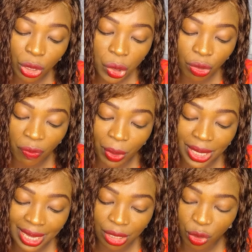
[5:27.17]
showing
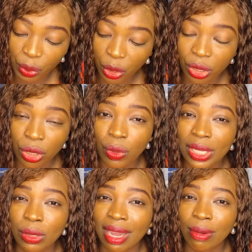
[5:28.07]
12.90 because it's
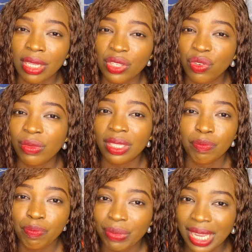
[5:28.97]
going to calculate from
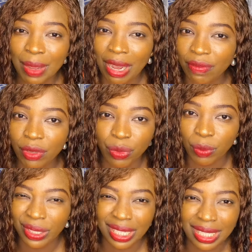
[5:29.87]
the time I've not
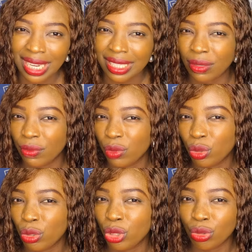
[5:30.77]
been monetized,
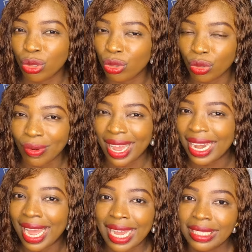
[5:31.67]
000,
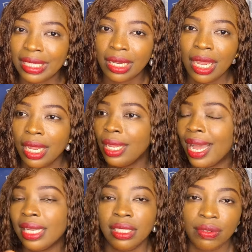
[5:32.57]
and add
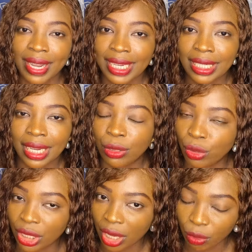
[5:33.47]
and divide and
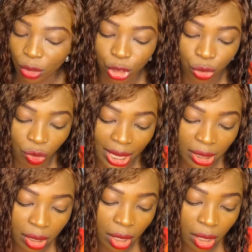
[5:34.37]
do the calculation, right?